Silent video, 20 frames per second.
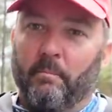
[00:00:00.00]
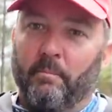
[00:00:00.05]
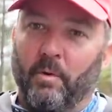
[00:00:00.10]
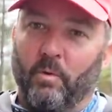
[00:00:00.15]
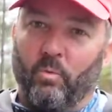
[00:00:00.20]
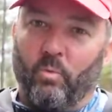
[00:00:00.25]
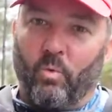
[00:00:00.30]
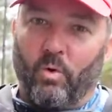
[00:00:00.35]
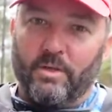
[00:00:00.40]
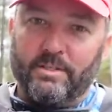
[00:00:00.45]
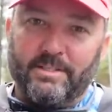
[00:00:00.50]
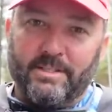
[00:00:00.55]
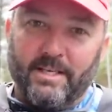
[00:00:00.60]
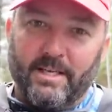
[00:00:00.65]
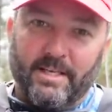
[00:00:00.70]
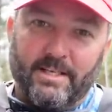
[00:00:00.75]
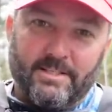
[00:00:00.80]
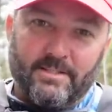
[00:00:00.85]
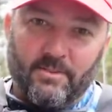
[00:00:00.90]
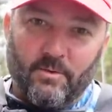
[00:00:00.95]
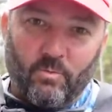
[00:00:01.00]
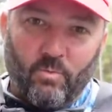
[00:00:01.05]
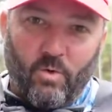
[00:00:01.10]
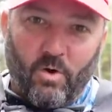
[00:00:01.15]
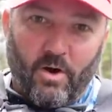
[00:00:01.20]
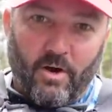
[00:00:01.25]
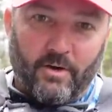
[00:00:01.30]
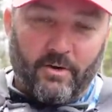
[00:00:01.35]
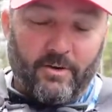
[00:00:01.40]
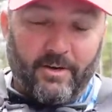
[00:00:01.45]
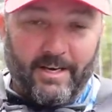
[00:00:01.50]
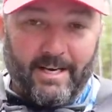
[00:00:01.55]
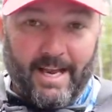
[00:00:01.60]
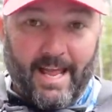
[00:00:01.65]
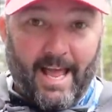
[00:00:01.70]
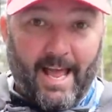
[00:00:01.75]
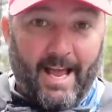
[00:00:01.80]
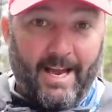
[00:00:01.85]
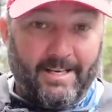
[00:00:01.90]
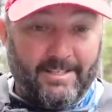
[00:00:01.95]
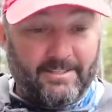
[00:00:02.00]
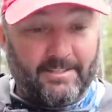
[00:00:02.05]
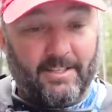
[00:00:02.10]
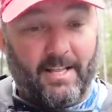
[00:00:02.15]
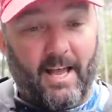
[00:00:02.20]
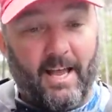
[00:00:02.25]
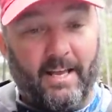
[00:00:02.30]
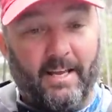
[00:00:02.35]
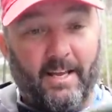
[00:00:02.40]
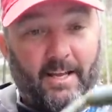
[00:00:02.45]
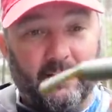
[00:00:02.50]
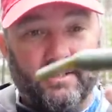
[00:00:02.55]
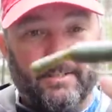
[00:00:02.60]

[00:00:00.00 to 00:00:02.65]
but once it hits the water it acts like a